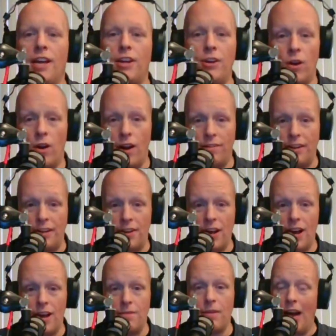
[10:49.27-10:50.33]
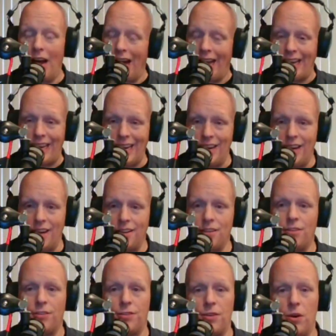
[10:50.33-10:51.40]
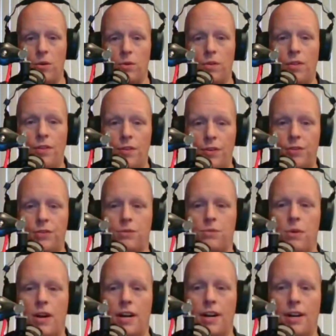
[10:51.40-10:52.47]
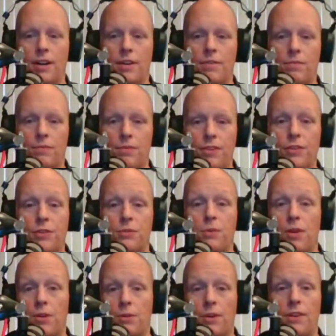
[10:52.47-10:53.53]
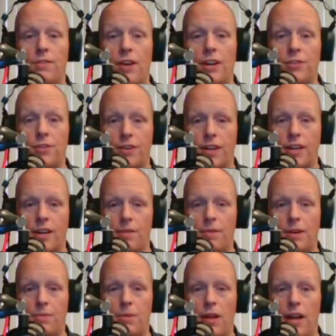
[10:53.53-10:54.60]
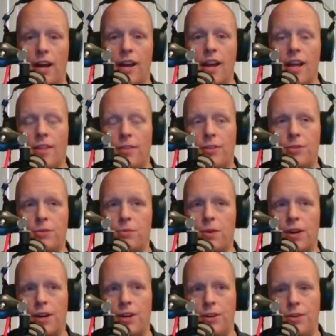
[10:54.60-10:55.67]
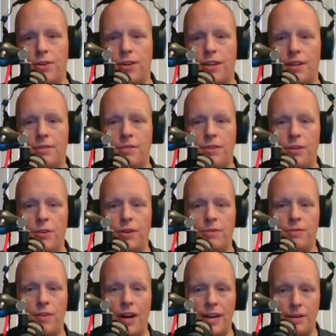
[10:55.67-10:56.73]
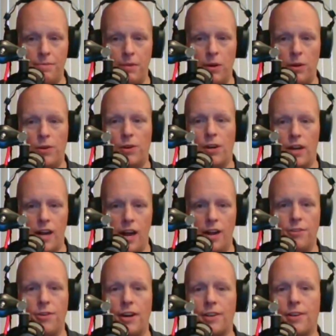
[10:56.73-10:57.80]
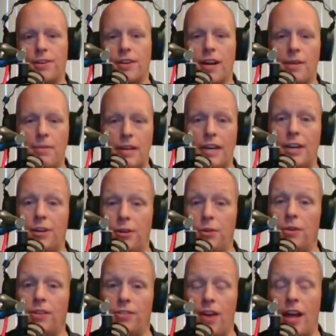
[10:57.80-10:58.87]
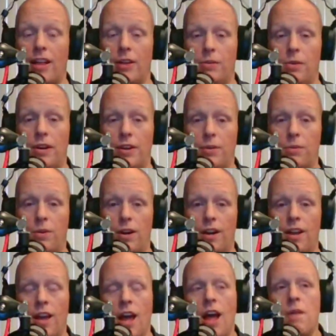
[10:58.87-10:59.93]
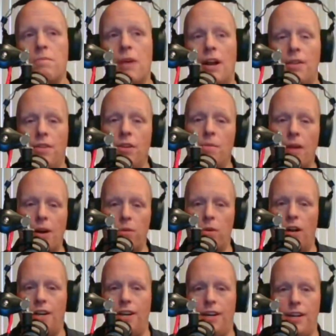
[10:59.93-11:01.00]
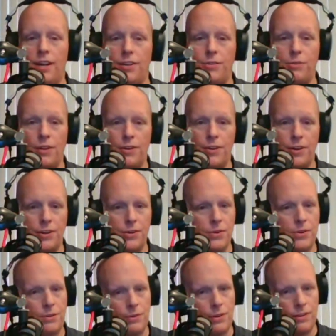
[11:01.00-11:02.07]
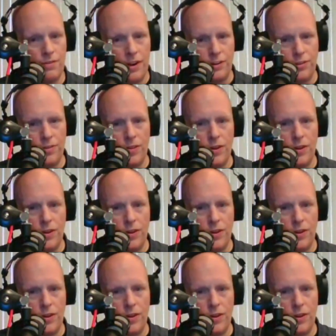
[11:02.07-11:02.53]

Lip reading: you don't have any time, I get it. So this is where the renovation can come into play. This is where you can find a builder or a contractor to come in and do exactly what you want. But no matter what it is, whether you're doing a renovation